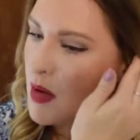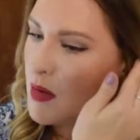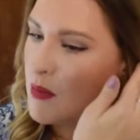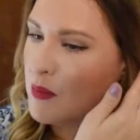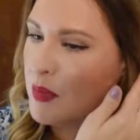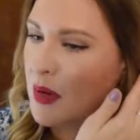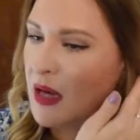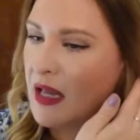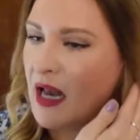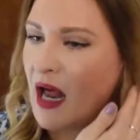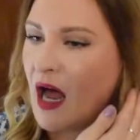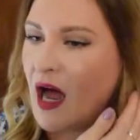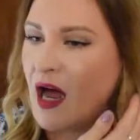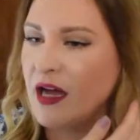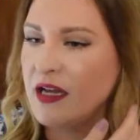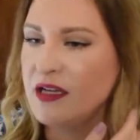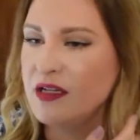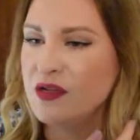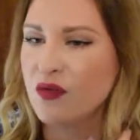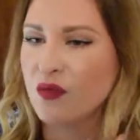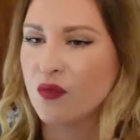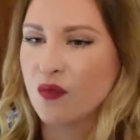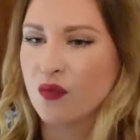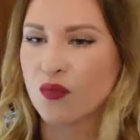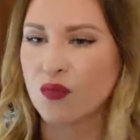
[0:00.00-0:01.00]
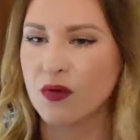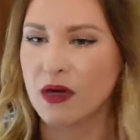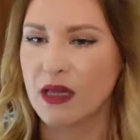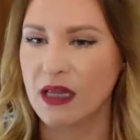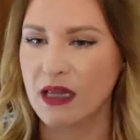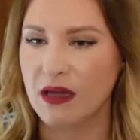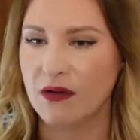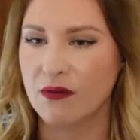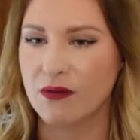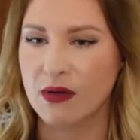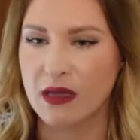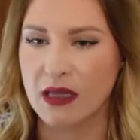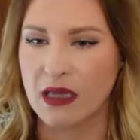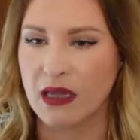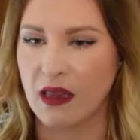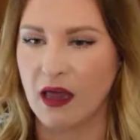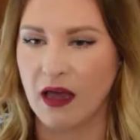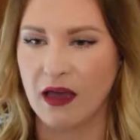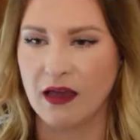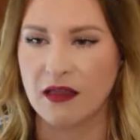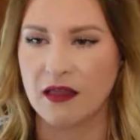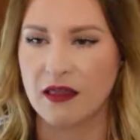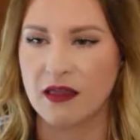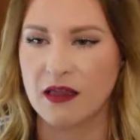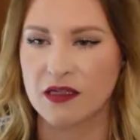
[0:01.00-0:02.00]
But I really
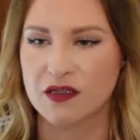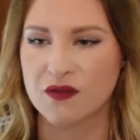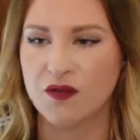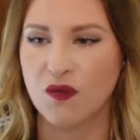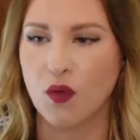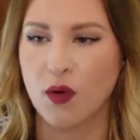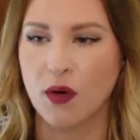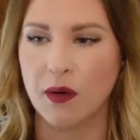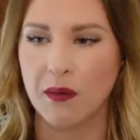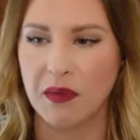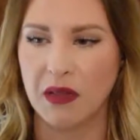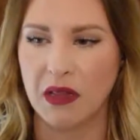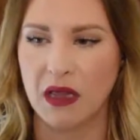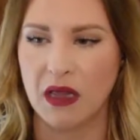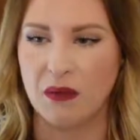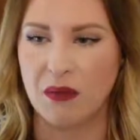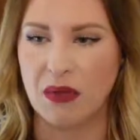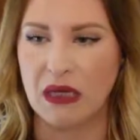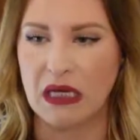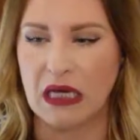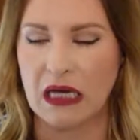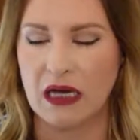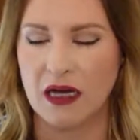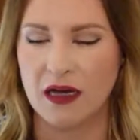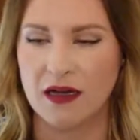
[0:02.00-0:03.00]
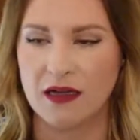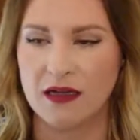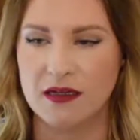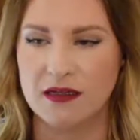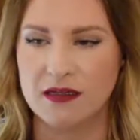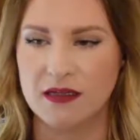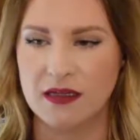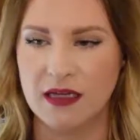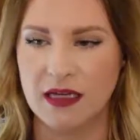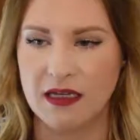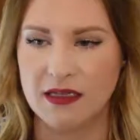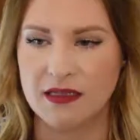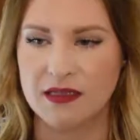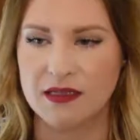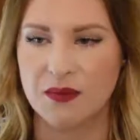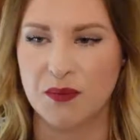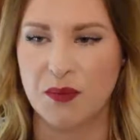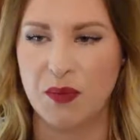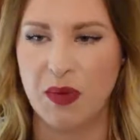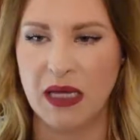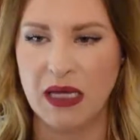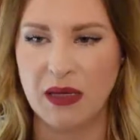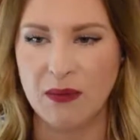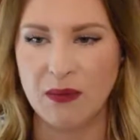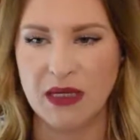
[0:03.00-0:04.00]
like this formula because it's
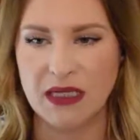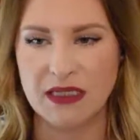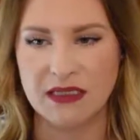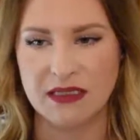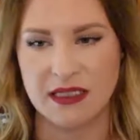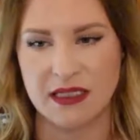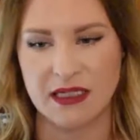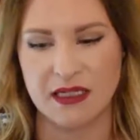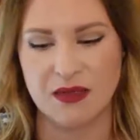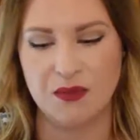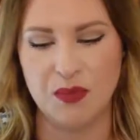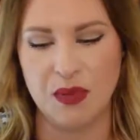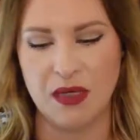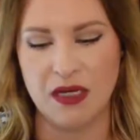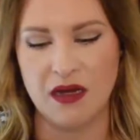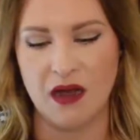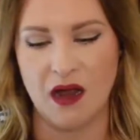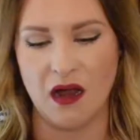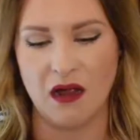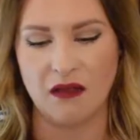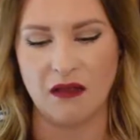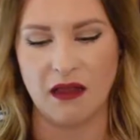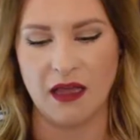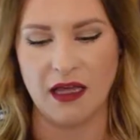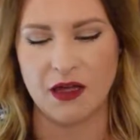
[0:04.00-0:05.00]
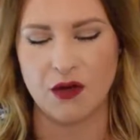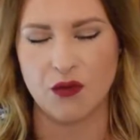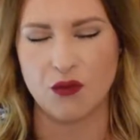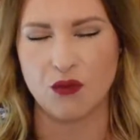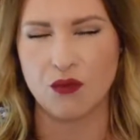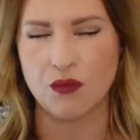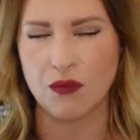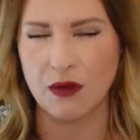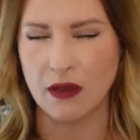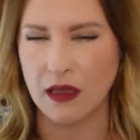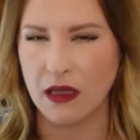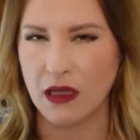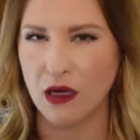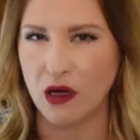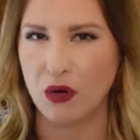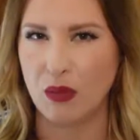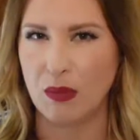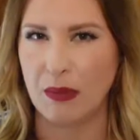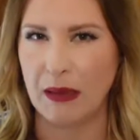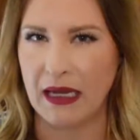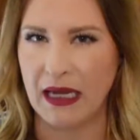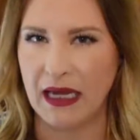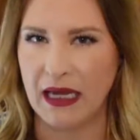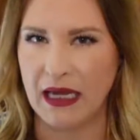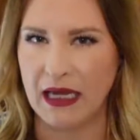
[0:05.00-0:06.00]
pigmented but not like really
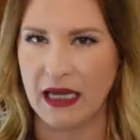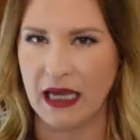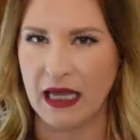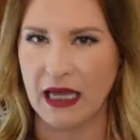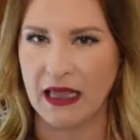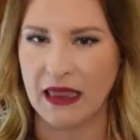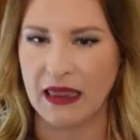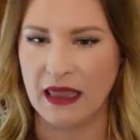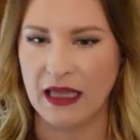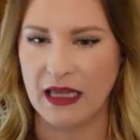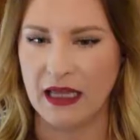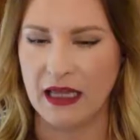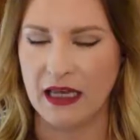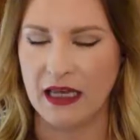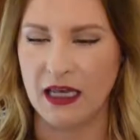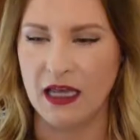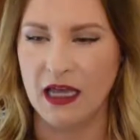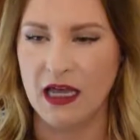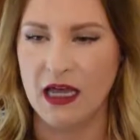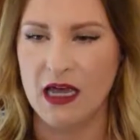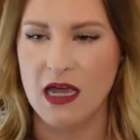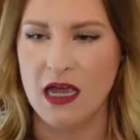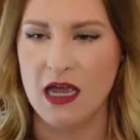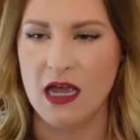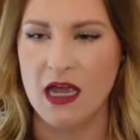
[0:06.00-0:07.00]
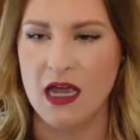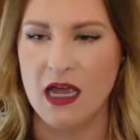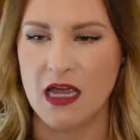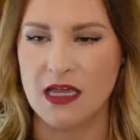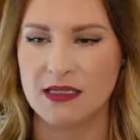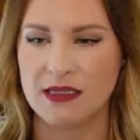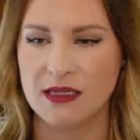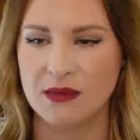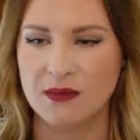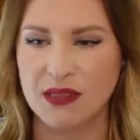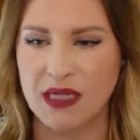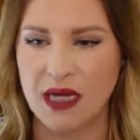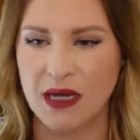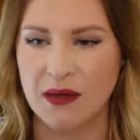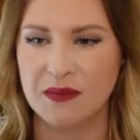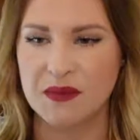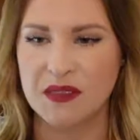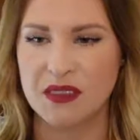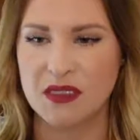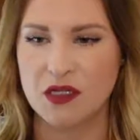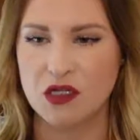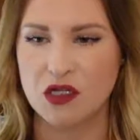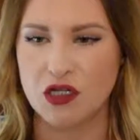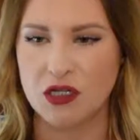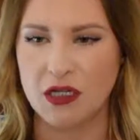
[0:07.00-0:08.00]
opaque, and then
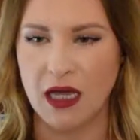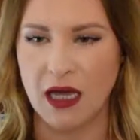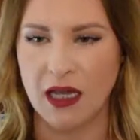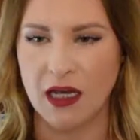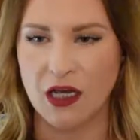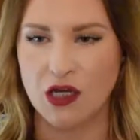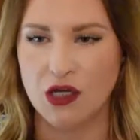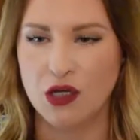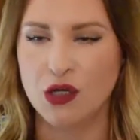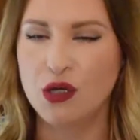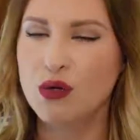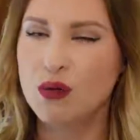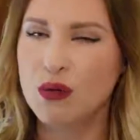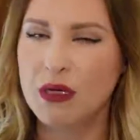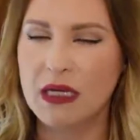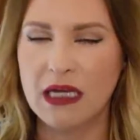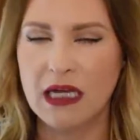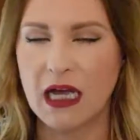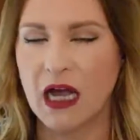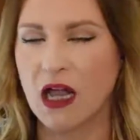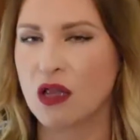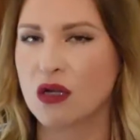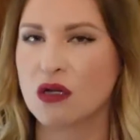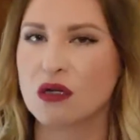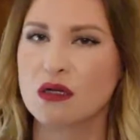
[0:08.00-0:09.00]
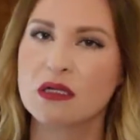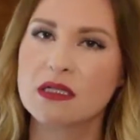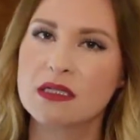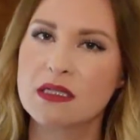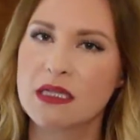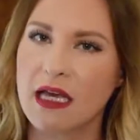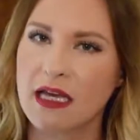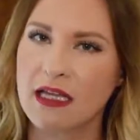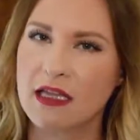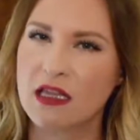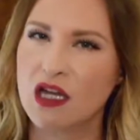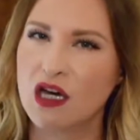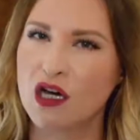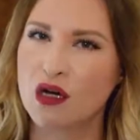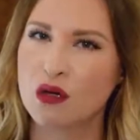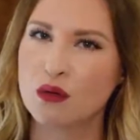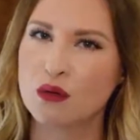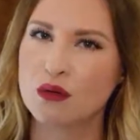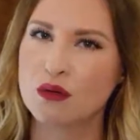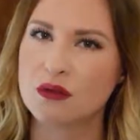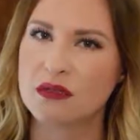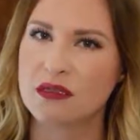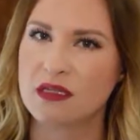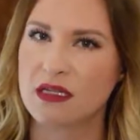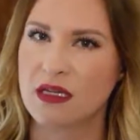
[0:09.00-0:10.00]
Sometimes kind of nudie colors like
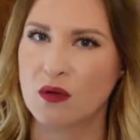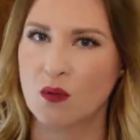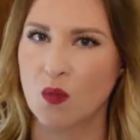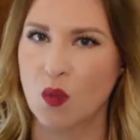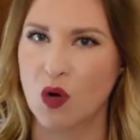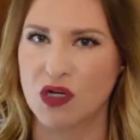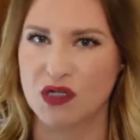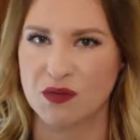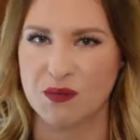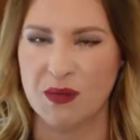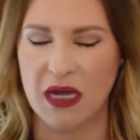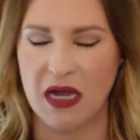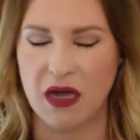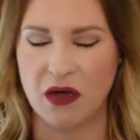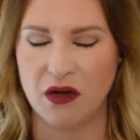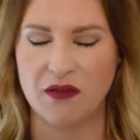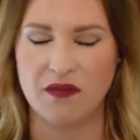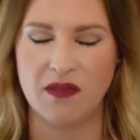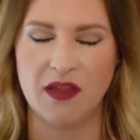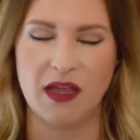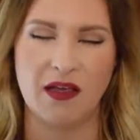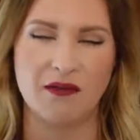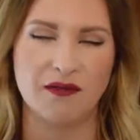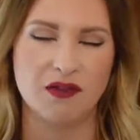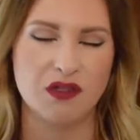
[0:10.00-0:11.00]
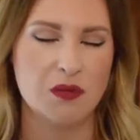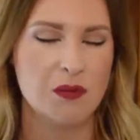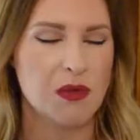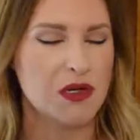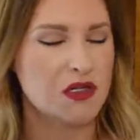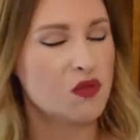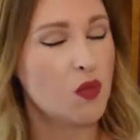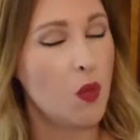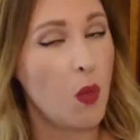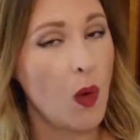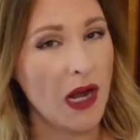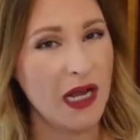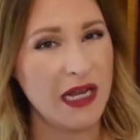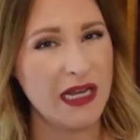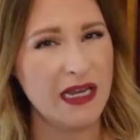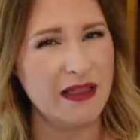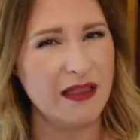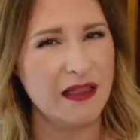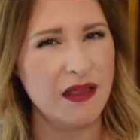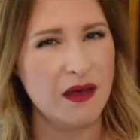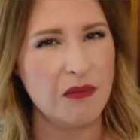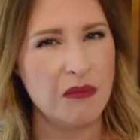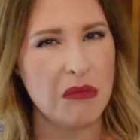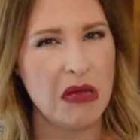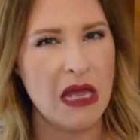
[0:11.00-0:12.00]
those can wash me out if they have too much white in
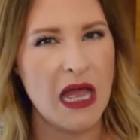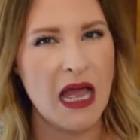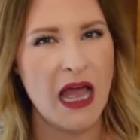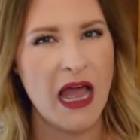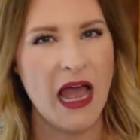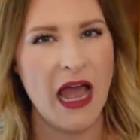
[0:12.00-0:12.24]
them.